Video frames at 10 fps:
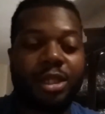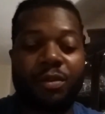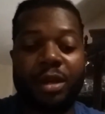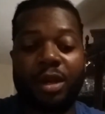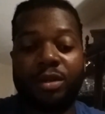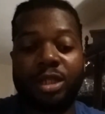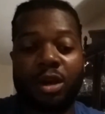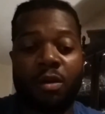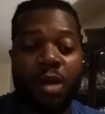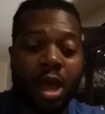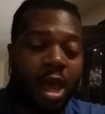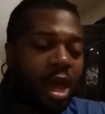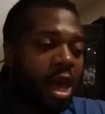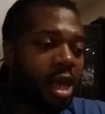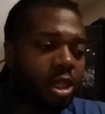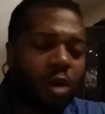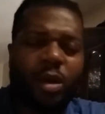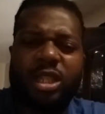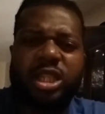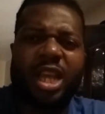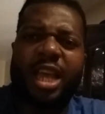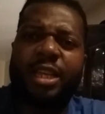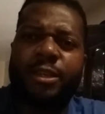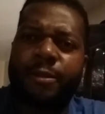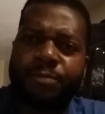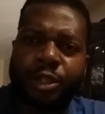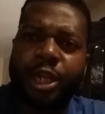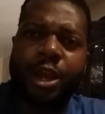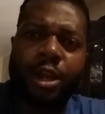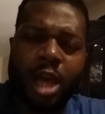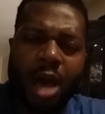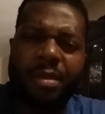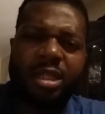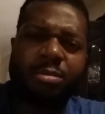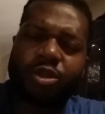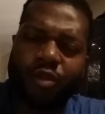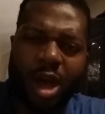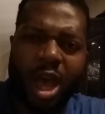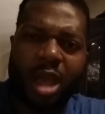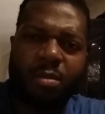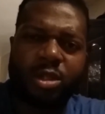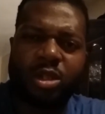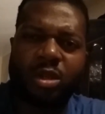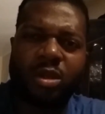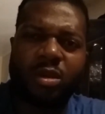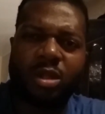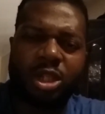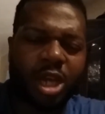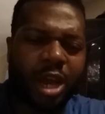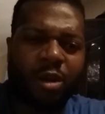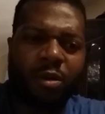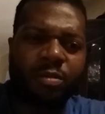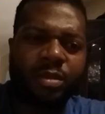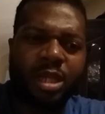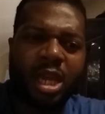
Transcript: There we go. So, as always, like, share, comment, subscribe to the channel.